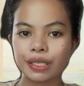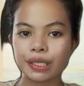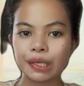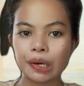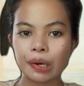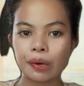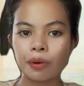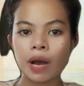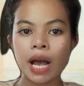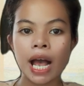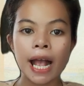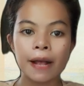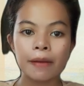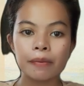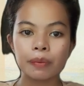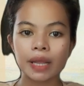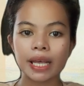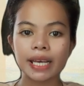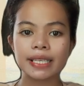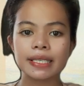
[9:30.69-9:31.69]
So,
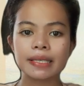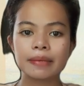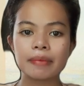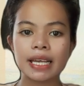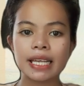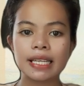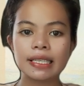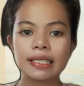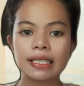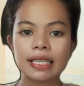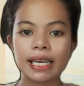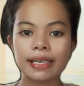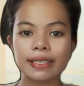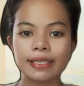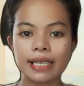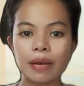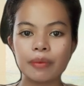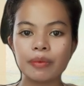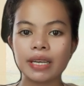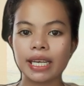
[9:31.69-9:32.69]
placement
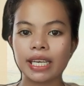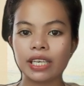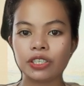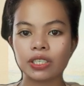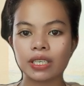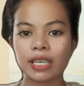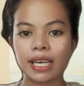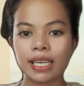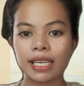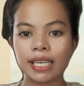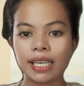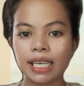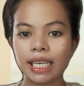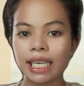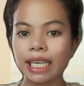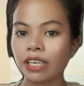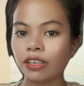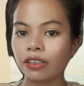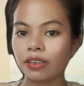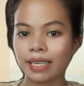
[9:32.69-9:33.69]
examination in
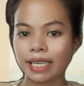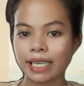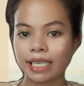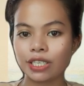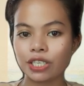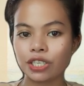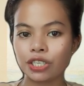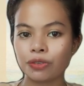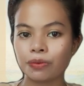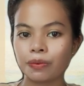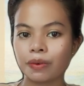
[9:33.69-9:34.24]
English,